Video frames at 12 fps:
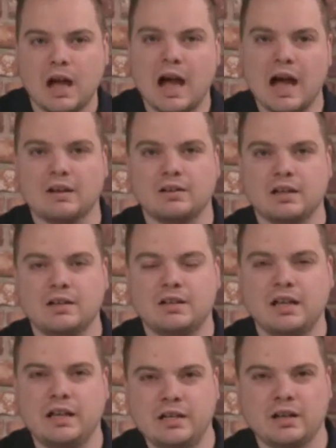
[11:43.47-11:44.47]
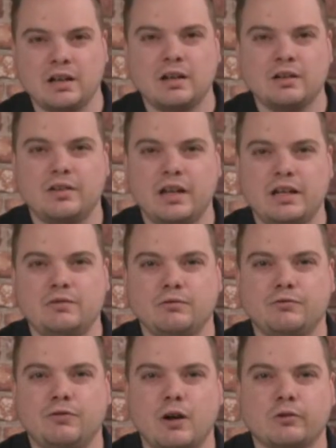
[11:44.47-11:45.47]
And indeed, the
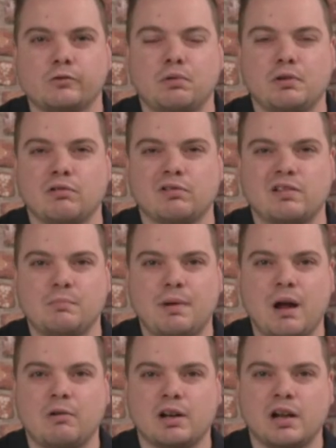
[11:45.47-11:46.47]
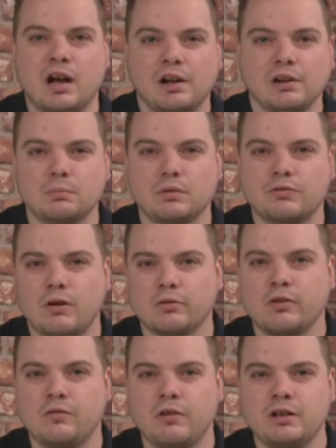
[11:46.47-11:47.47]
first production power car, number
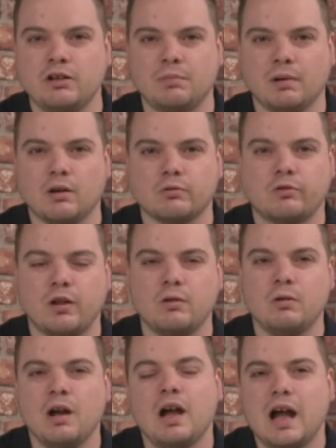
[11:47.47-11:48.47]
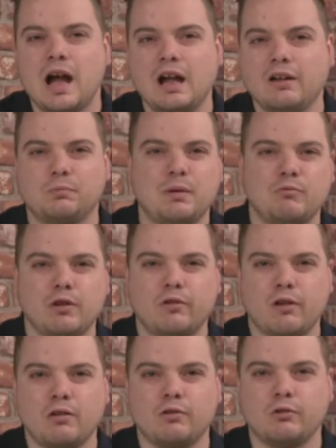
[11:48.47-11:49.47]
43002, has been
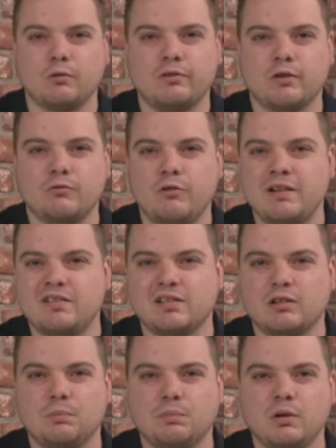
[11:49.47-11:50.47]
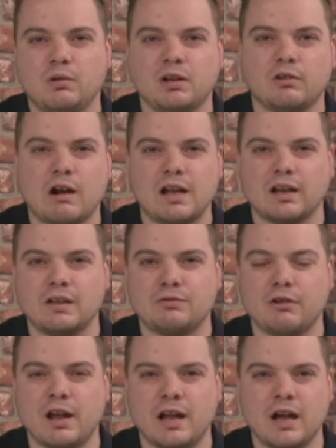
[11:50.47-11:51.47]
returned to its original blue and grey
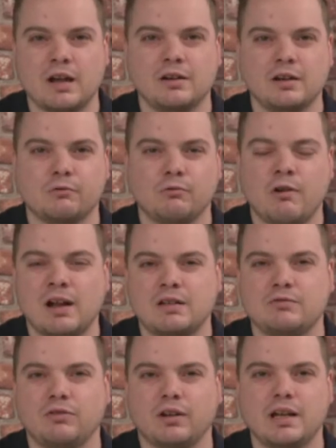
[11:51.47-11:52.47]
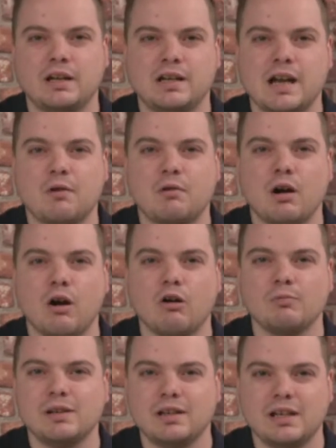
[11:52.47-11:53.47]
livery and is rightfully now at
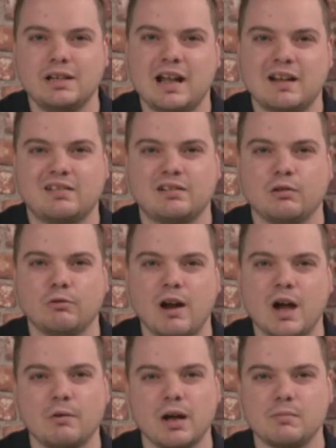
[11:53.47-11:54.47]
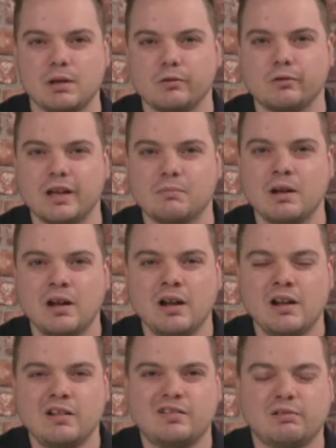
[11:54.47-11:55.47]
home in the National Railway Museum,
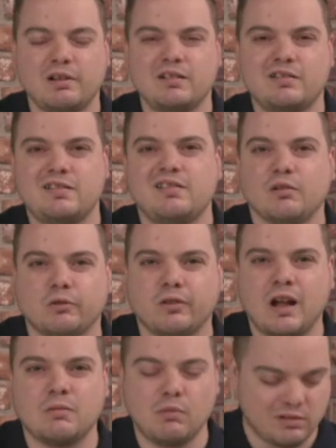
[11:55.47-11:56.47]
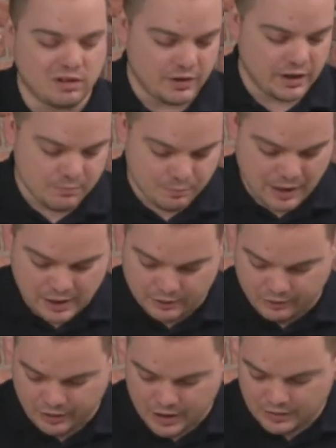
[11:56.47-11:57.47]
showing just how much of an
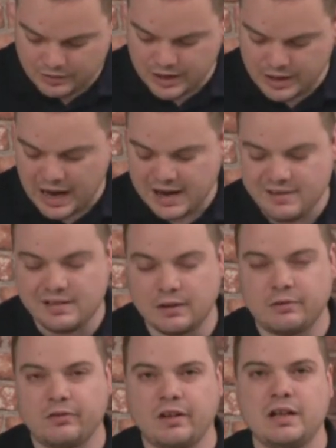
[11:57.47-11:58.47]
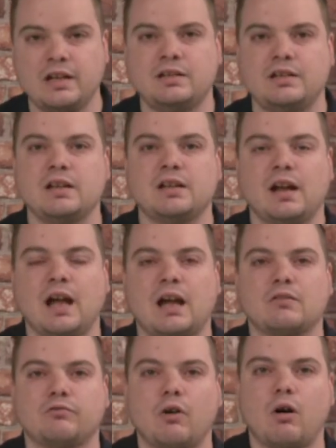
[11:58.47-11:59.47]
impact the HST did
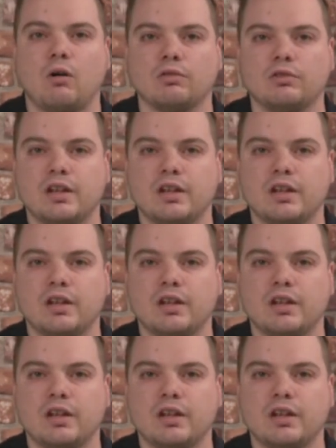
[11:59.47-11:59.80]
have on